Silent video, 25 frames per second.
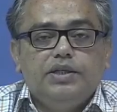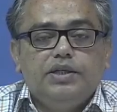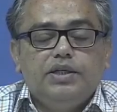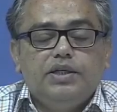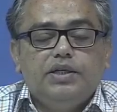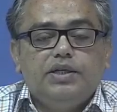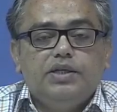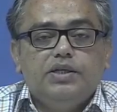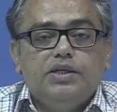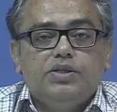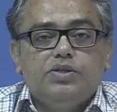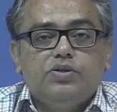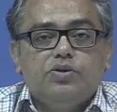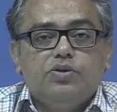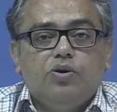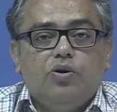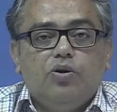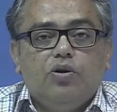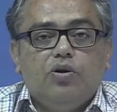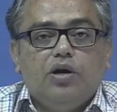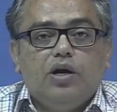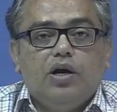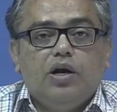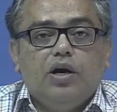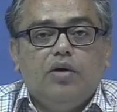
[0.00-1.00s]
it is
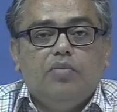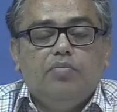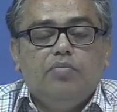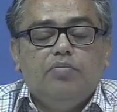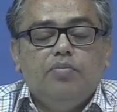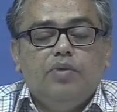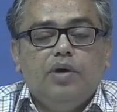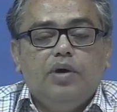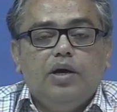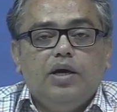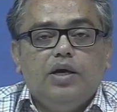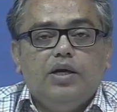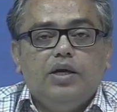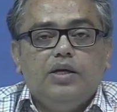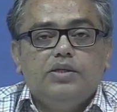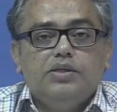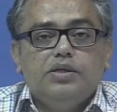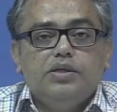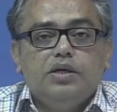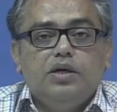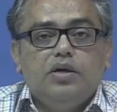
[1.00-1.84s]
not come as